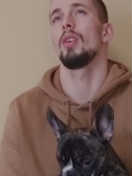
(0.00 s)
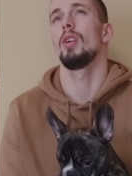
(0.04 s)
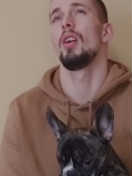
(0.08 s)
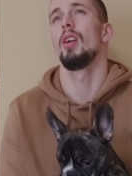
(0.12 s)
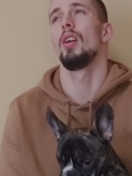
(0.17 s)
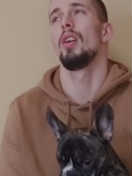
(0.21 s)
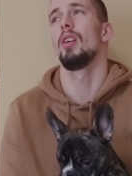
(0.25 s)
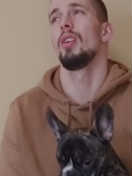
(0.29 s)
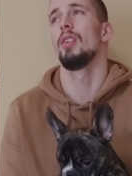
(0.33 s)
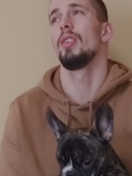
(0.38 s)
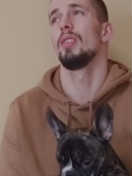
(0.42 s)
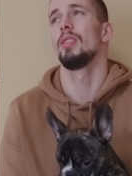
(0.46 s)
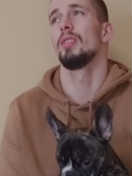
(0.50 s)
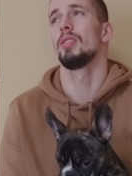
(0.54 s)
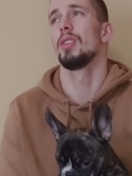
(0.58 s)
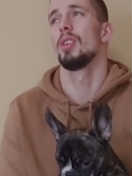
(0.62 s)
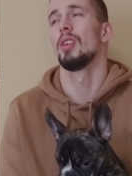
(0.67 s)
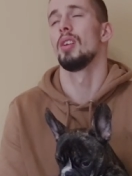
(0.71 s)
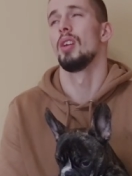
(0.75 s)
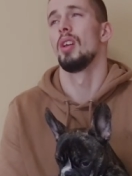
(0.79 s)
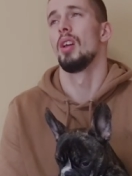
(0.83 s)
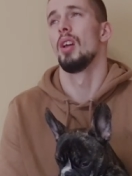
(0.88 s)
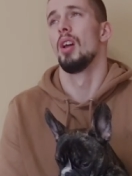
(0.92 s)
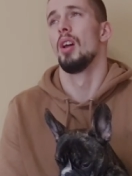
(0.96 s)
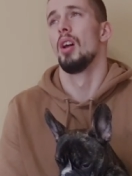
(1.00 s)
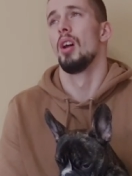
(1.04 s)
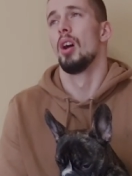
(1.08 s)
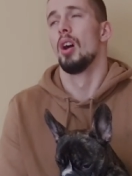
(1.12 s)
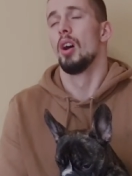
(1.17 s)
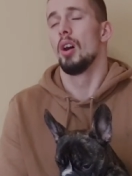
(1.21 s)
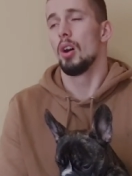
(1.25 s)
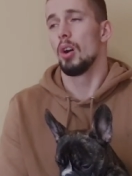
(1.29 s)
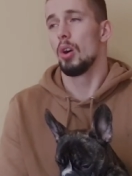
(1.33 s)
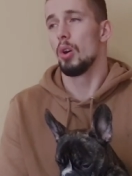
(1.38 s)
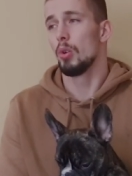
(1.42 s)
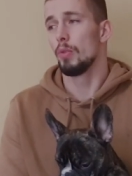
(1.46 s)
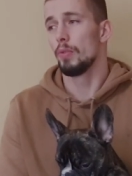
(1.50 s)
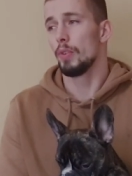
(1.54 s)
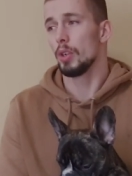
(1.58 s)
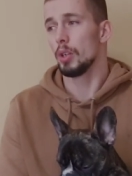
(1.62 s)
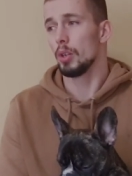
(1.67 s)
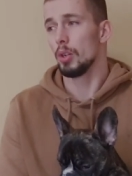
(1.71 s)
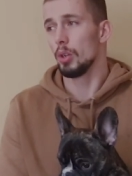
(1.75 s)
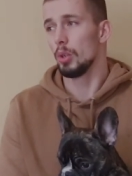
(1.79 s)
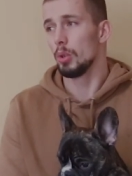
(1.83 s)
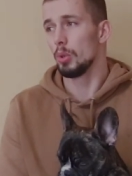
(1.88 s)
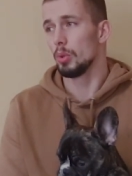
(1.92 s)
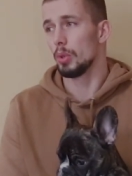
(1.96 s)
And
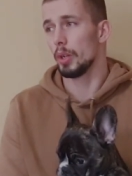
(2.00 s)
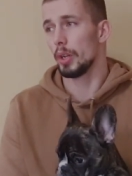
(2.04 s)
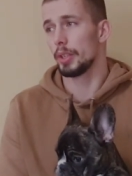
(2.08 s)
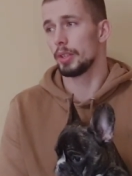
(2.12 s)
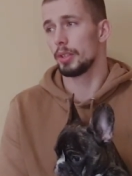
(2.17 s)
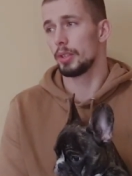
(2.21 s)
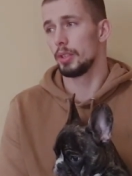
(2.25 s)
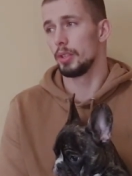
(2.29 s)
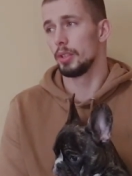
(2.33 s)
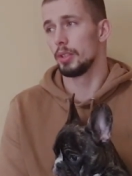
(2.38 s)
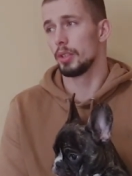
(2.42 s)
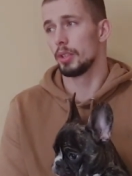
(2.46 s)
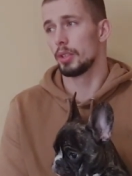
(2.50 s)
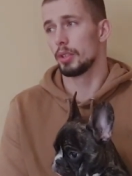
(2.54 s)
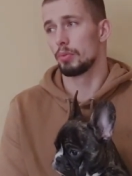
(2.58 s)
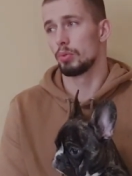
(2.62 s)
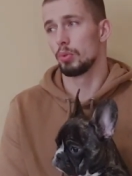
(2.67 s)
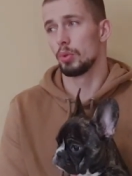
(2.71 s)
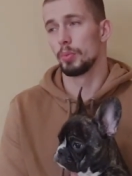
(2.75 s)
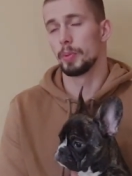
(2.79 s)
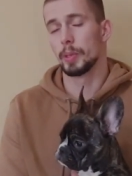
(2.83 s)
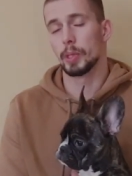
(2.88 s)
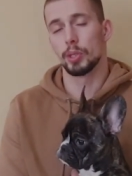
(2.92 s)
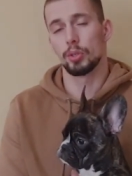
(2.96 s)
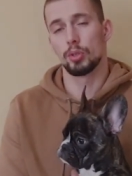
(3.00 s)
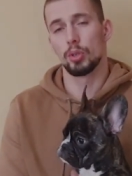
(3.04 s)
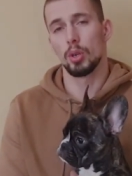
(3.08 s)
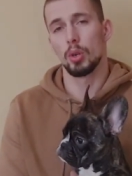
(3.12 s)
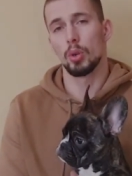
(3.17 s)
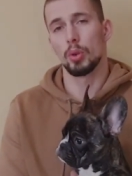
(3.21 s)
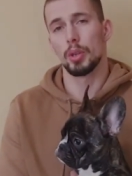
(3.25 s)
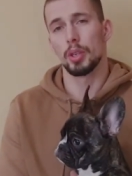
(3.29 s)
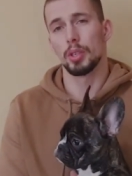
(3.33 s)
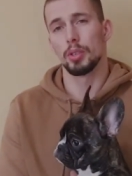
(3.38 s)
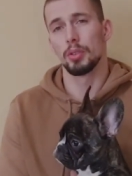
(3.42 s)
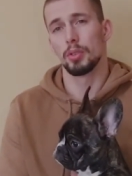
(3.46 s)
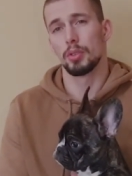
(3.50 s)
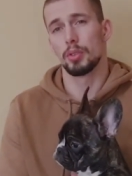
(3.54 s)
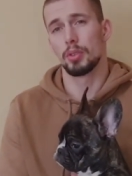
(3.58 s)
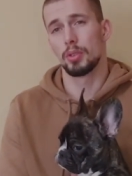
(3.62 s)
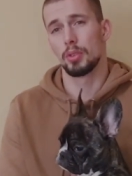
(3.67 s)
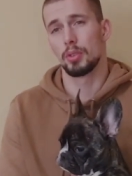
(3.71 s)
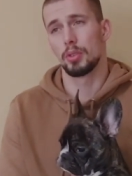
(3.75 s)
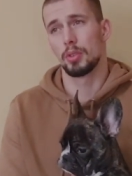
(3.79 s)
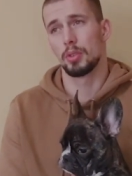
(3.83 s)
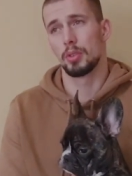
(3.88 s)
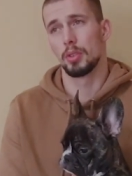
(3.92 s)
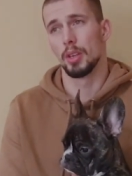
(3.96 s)
overall, I think it will be a joke, and
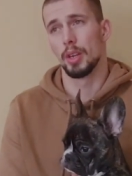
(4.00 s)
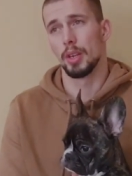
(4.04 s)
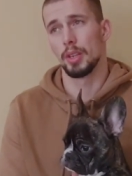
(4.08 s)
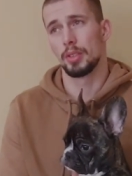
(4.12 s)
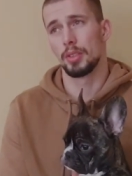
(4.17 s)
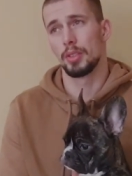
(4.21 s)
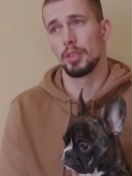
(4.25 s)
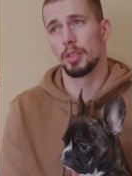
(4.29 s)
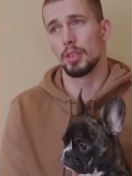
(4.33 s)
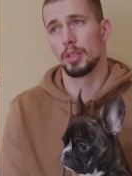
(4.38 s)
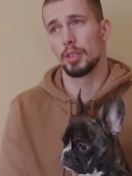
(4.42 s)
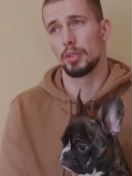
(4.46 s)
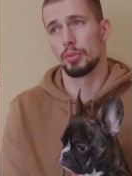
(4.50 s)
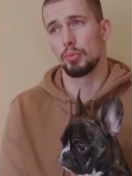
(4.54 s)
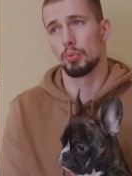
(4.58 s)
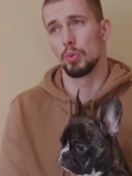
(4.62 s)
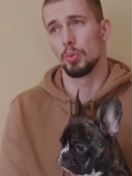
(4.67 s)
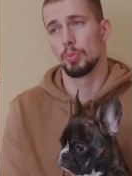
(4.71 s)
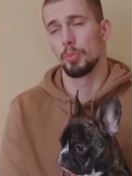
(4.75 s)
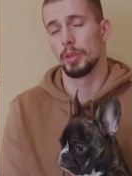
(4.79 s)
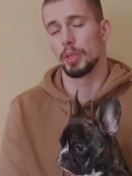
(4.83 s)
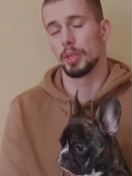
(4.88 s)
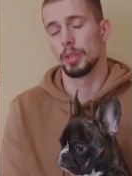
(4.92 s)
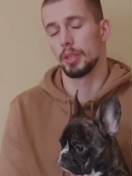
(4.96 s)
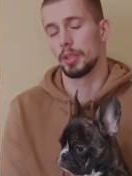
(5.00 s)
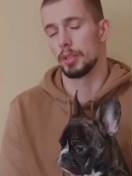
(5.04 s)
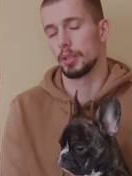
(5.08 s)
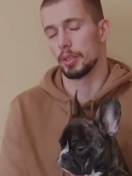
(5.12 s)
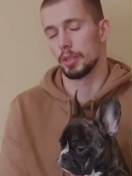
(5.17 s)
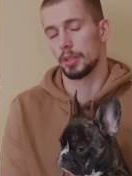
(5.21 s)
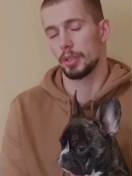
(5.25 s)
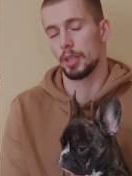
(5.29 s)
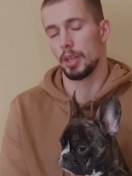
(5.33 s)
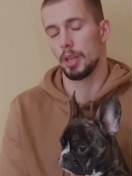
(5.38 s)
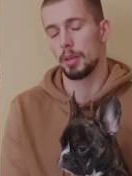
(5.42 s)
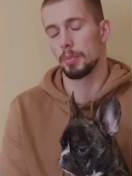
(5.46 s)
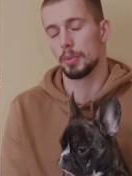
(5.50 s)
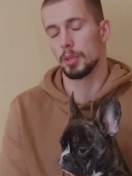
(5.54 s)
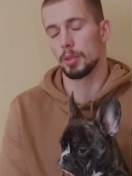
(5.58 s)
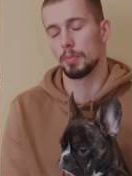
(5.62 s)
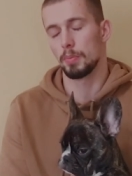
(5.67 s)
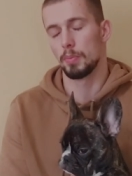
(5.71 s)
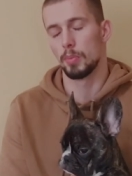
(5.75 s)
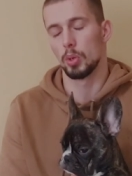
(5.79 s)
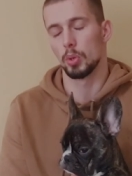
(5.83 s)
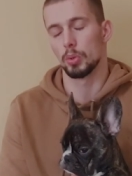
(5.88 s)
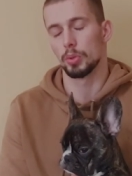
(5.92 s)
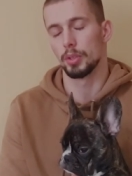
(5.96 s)
I think it will be an
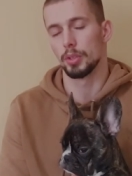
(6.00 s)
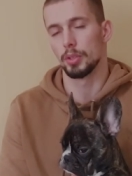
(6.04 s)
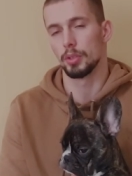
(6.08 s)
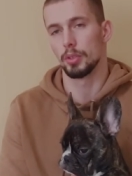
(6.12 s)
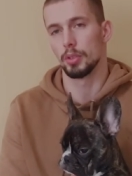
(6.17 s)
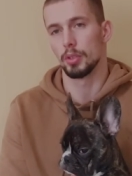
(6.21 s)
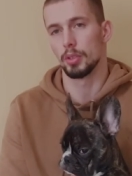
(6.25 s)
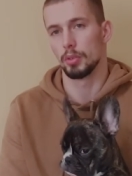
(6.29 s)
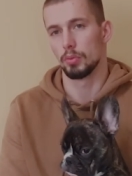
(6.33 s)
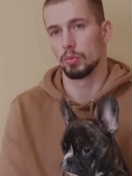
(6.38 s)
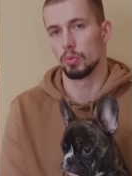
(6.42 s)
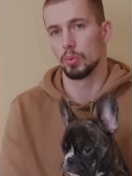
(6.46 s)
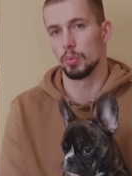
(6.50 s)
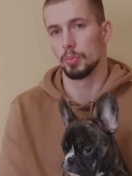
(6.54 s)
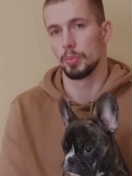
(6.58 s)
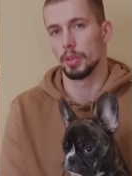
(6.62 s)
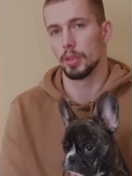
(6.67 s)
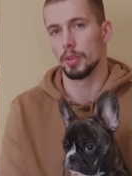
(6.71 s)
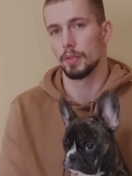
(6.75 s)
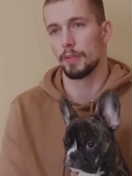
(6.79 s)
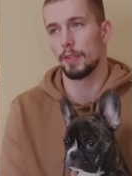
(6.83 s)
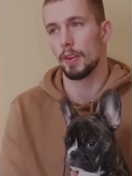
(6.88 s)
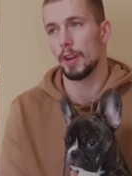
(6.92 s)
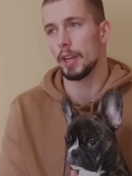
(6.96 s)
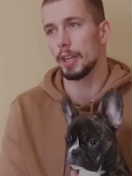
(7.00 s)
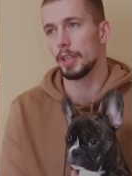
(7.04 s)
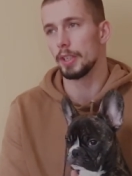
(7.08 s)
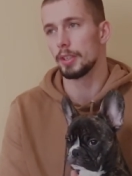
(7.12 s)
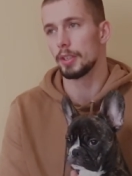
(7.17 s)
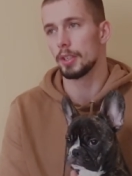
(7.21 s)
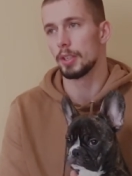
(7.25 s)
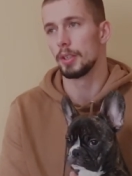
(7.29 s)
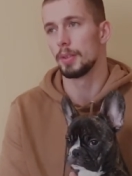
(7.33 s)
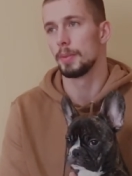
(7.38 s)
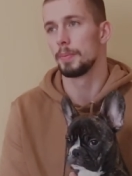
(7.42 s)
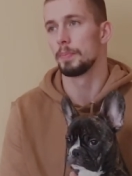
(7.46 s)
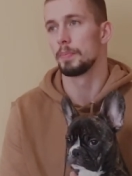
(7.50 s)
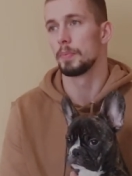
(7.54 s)
entertainment more than it will be a fight.